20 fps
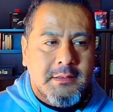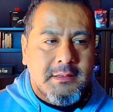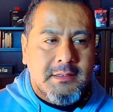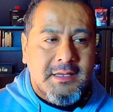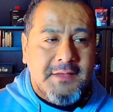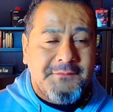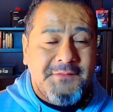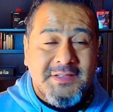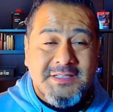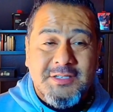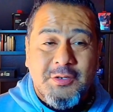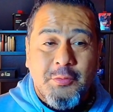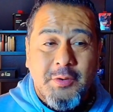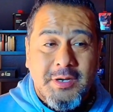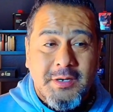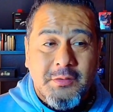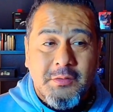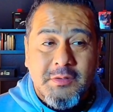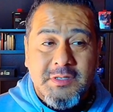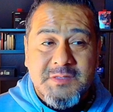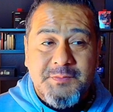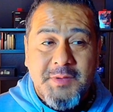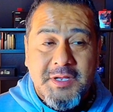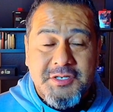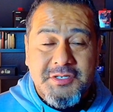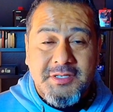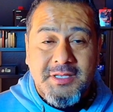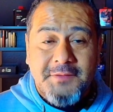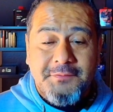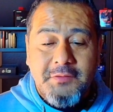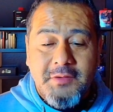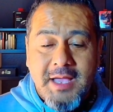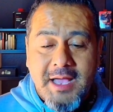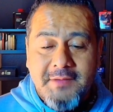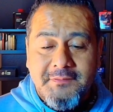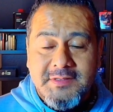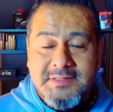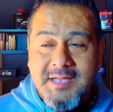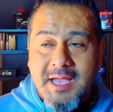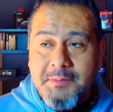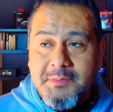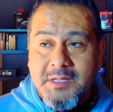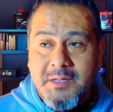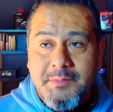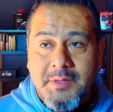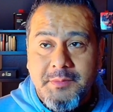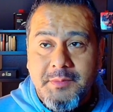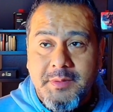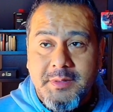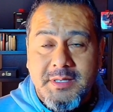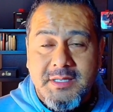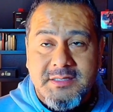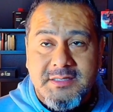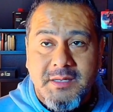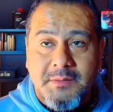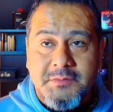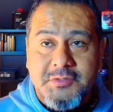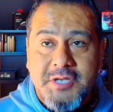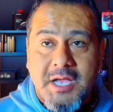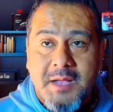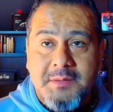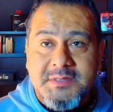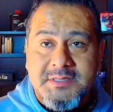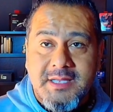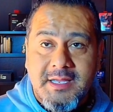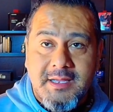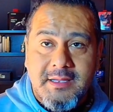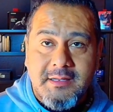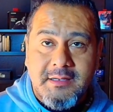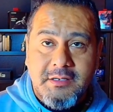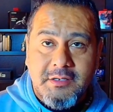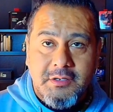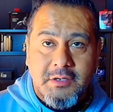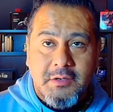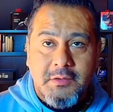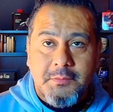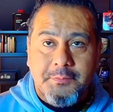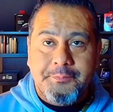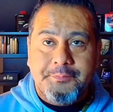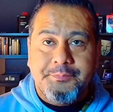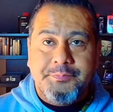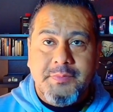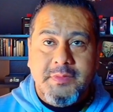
if it's critical, especially if you have a time commitment, because some jobs say, you know,